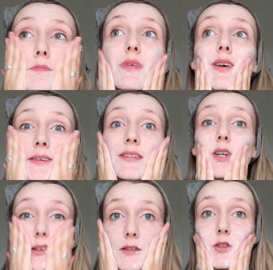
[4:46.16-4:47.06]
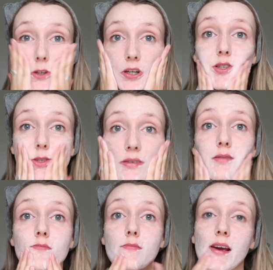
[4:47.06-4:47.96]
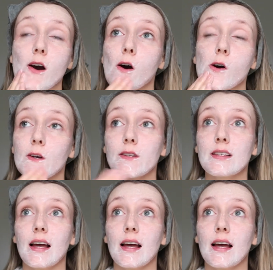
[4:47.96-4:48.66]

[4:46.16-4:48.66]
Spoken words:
is it just because